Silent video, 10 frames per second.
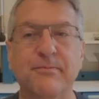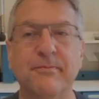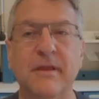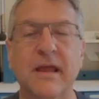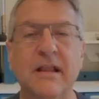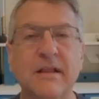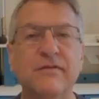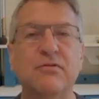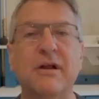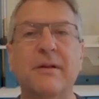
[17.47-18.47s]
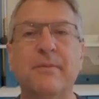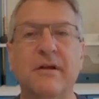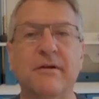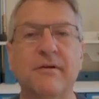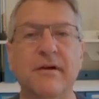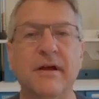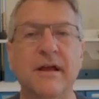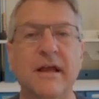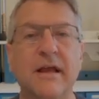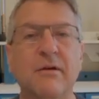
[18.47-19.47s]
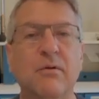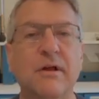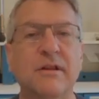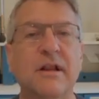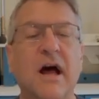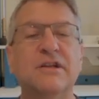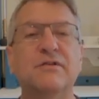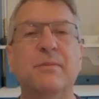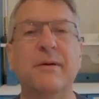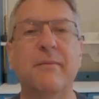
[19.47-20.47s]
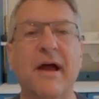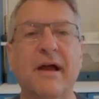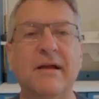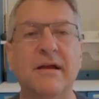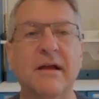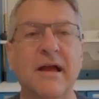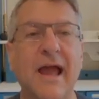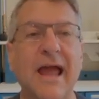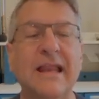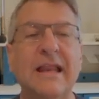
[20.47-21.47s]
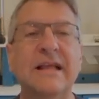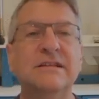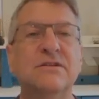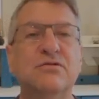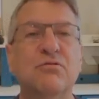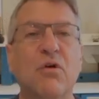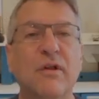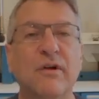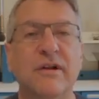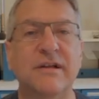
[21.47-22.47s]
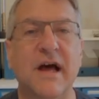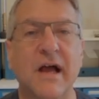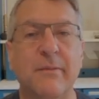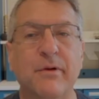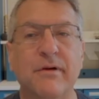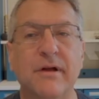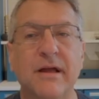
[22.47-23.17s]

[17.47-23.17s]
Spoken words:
It lives right up here in the notch of my Mac, and it isn't scrolling on a timer.